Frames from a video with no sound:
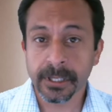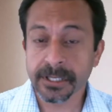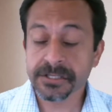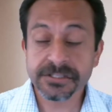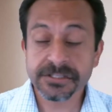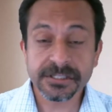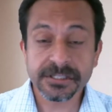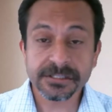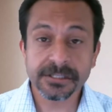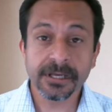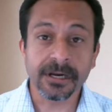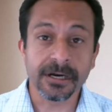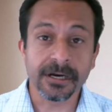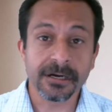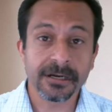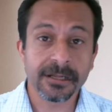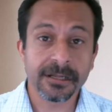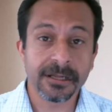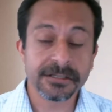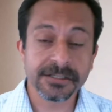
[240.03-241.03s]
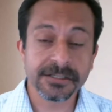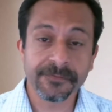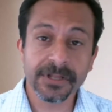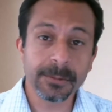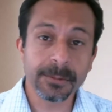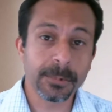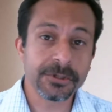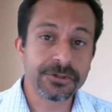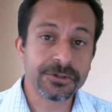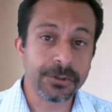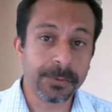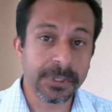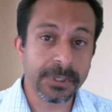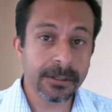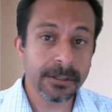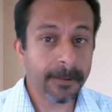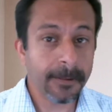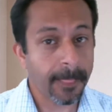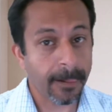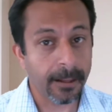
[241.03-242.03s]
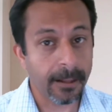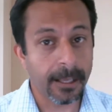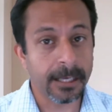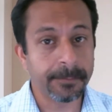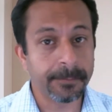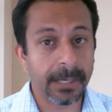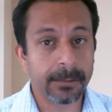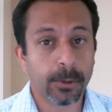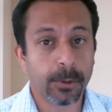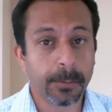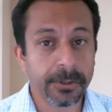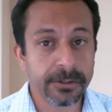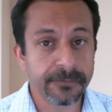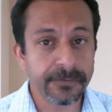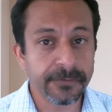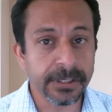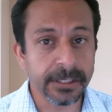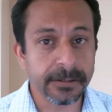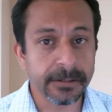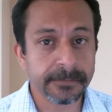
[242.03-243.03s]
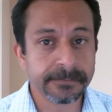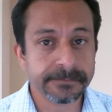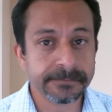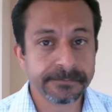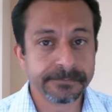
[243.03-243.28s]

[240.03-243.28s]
It's just there. It's available to me at my moment of need.